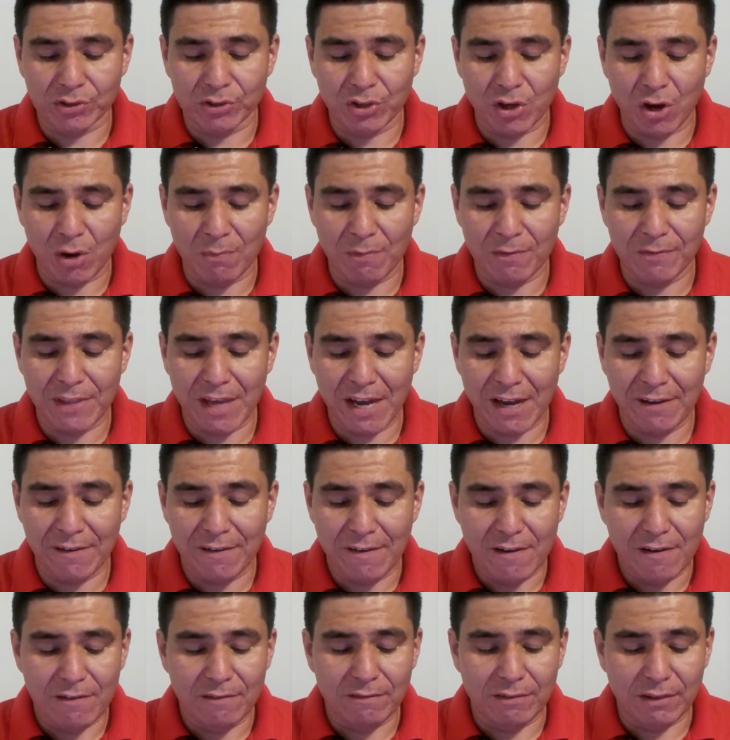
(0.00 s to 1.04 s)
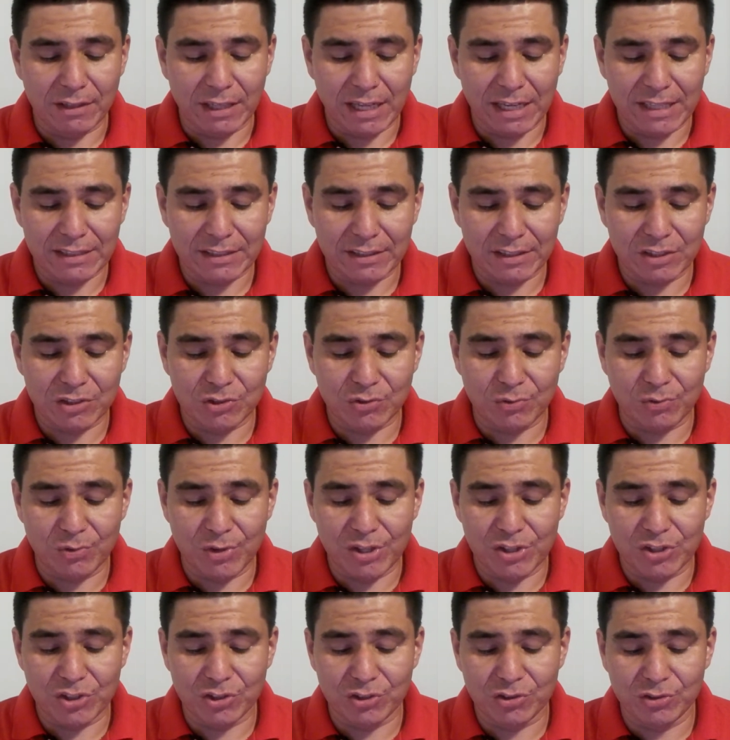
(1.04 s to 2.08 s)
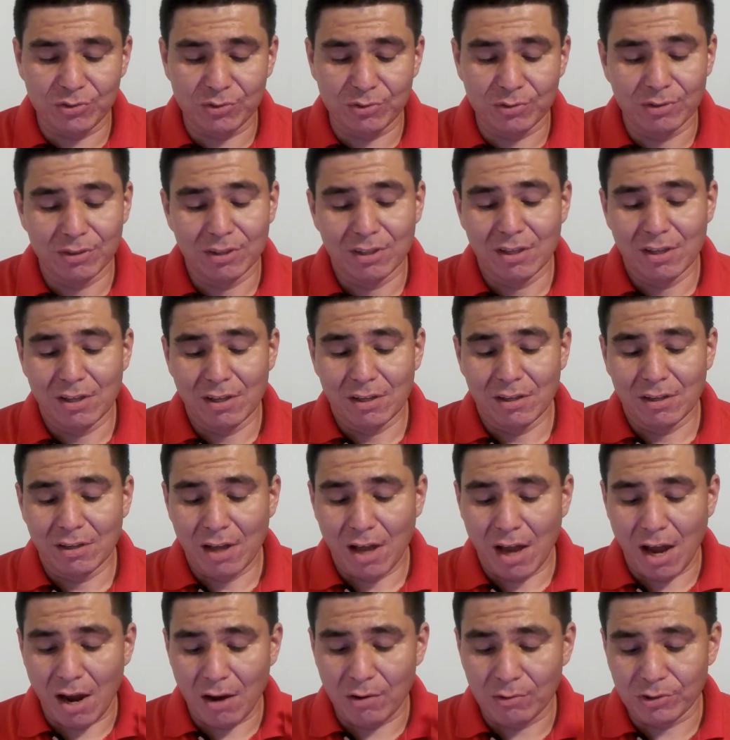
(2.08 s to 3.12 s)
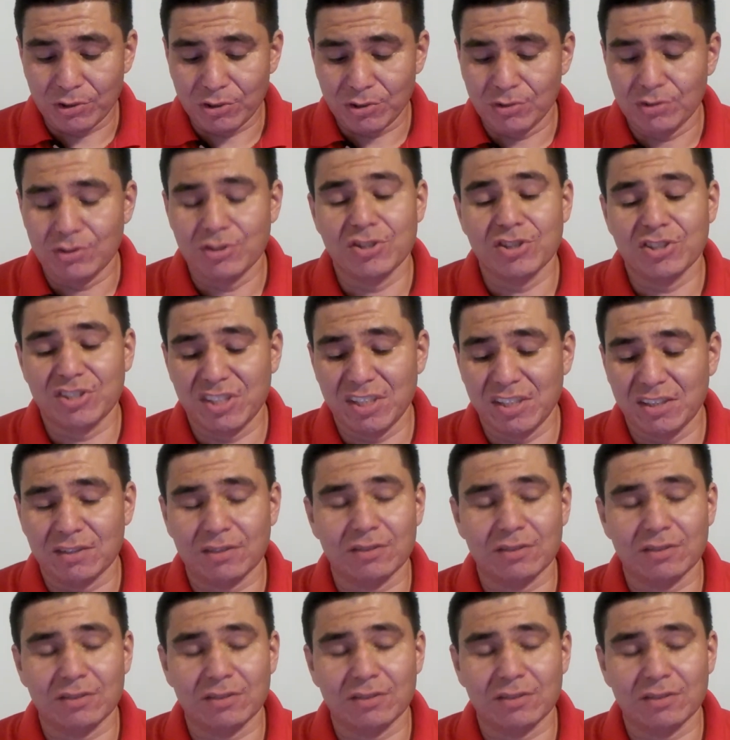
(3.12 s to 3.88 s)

top of that, Velasquez reached to out to Justine.